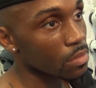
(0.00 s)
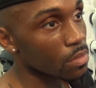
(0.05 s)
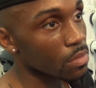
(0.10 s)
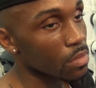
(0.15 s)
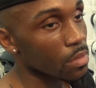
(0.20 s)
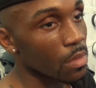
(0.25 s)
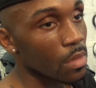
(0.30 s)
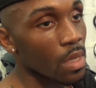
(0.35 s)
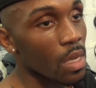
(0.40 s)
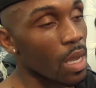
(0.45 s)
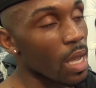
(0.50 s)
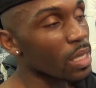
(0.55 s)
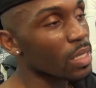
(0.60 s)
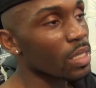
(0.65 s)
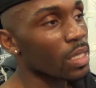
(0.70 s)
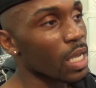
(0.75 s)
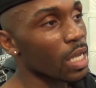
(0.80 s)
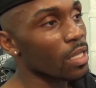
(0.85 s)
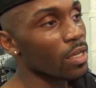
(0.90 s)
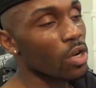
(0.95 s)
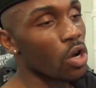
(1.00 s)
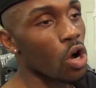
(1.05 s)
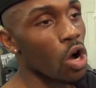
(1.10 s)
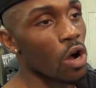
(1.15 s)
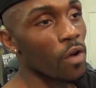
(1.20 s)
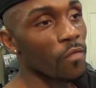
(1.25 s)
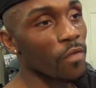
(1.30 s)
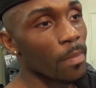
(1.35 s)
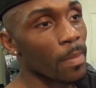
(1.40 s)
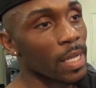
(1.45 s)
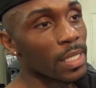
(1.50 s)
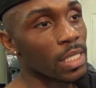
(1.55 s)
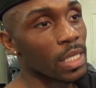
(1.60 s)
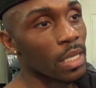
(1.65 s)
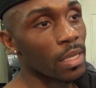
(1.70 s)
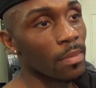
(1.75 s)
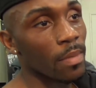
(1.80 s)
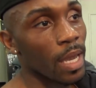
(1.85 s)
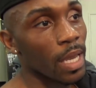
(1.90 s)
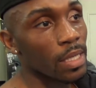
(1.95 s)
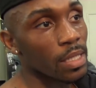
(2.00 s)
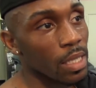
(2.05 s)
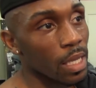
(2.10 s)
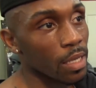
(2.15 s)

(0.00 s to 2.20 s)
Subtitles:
I just got a call from my teammates